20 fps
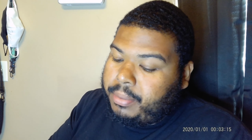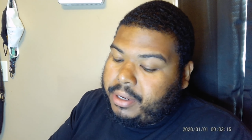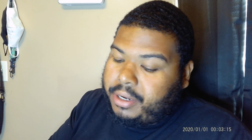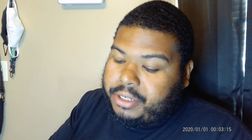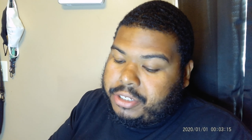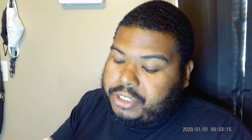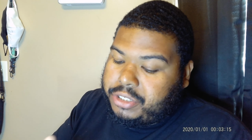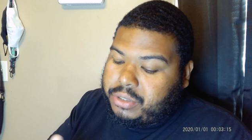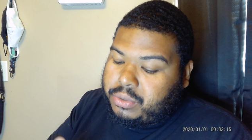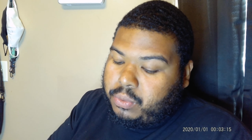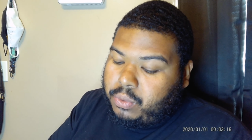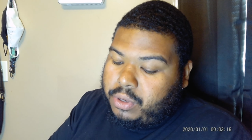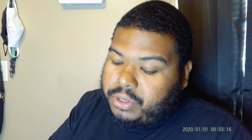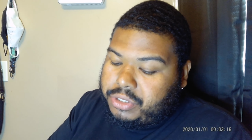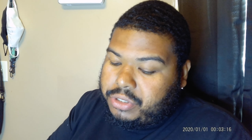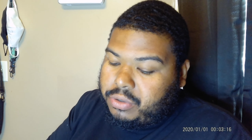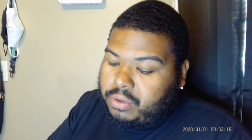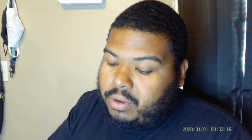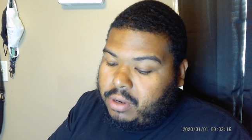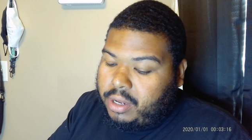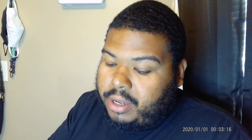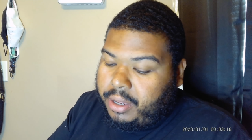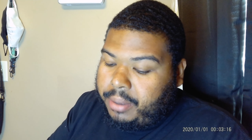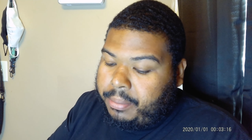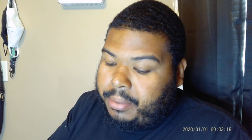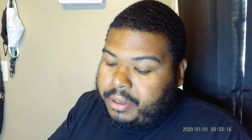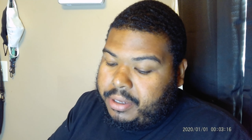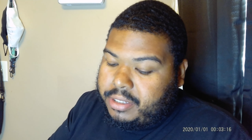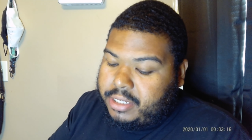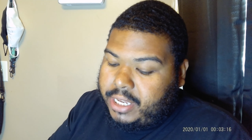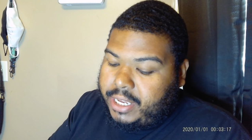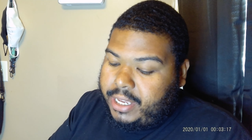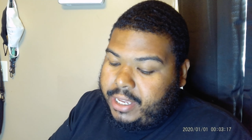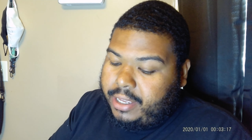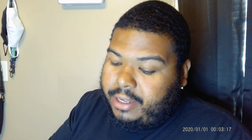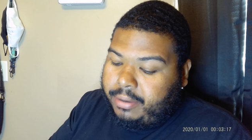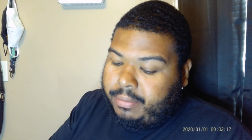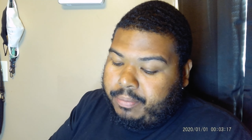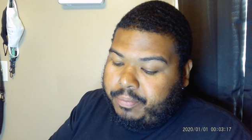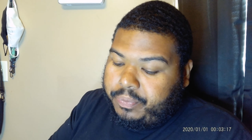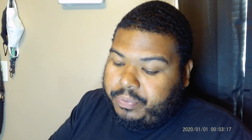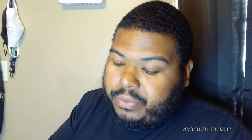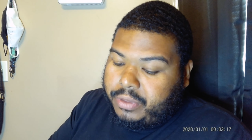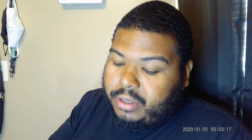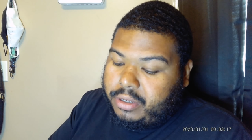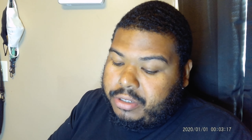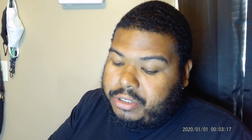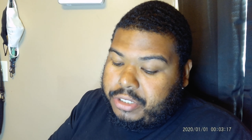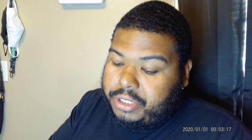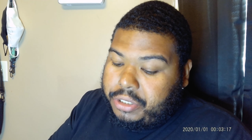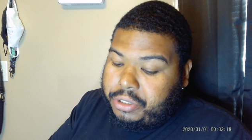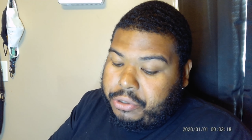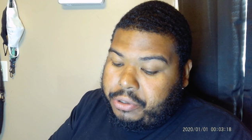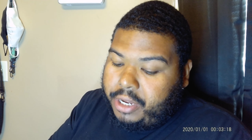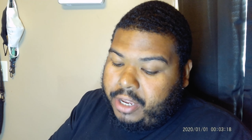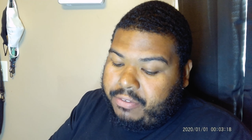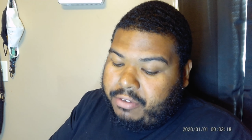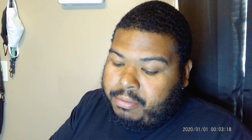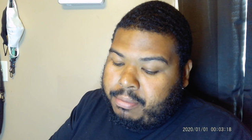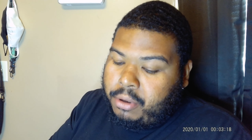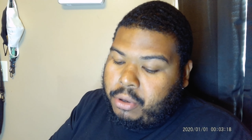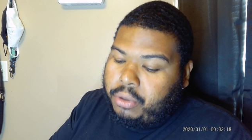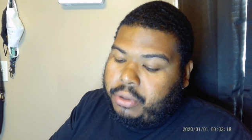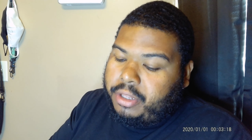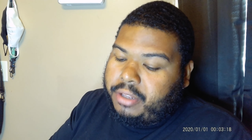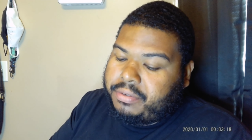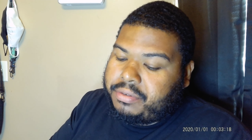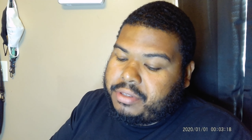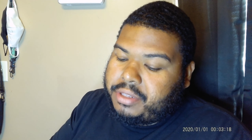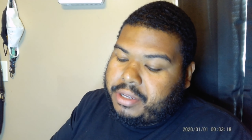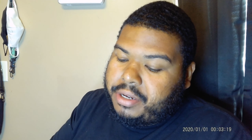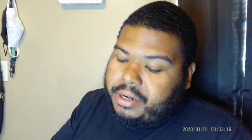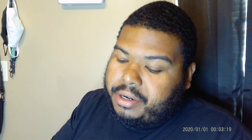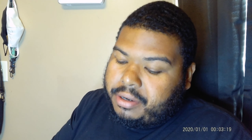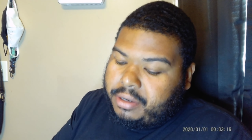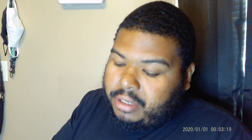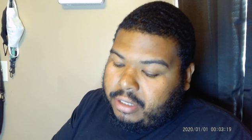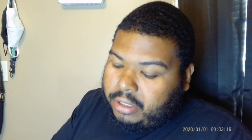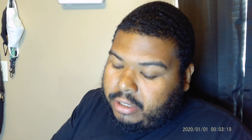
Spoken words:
but it just wasn't right because I had 2 heavy bolt lifts there.